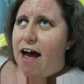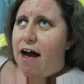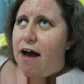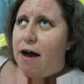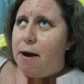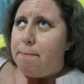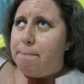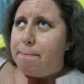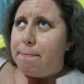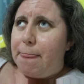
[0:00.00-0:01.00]

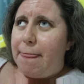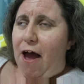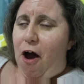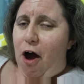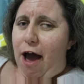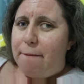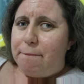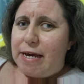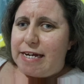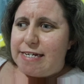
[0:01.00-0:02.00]
I
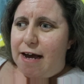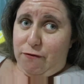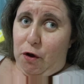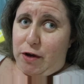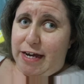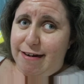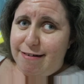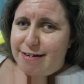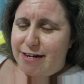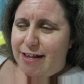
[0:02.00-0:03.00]
picked up
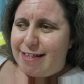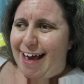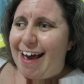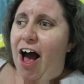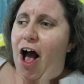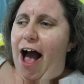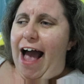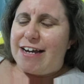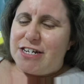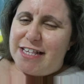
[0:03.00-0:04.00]
vlogging, shall I say.
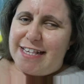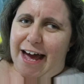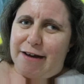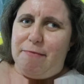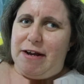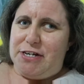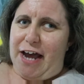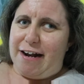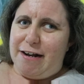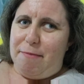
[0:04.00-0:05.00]
I actually started my
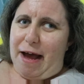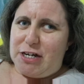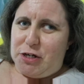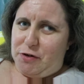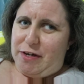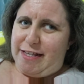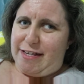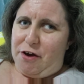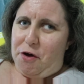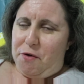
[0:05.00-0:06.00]
channel about 2 years
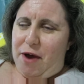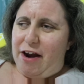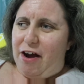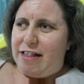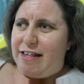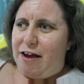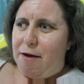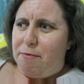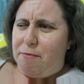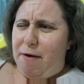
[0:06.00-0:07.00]
ago, and I think
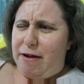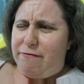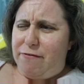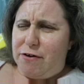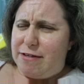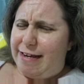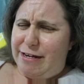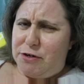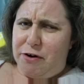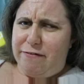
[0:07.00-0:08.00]
I put my first
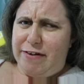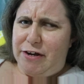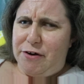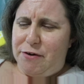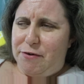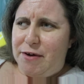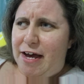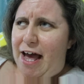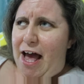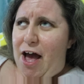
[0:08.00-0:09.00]
intro video
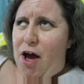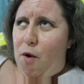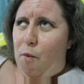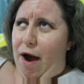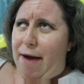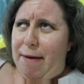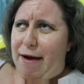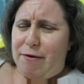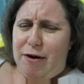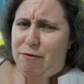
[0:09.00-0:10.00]
way
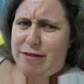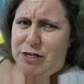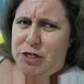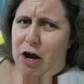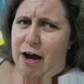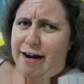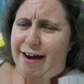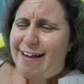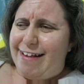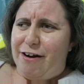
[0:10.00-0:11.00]
back when I was in
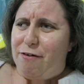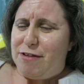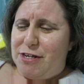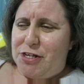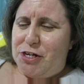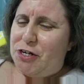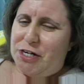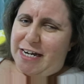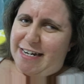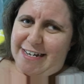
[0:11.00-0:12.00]
China, and then I was just too
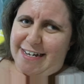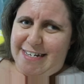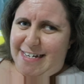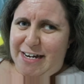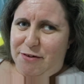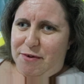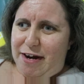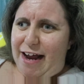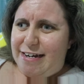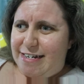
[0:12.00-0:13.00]
chicken to continue
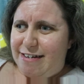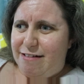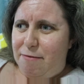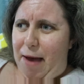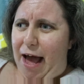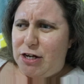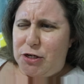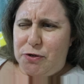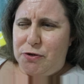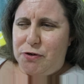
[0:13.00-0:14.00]
it until about
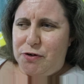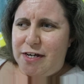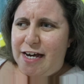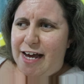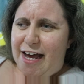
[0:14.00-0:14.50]
June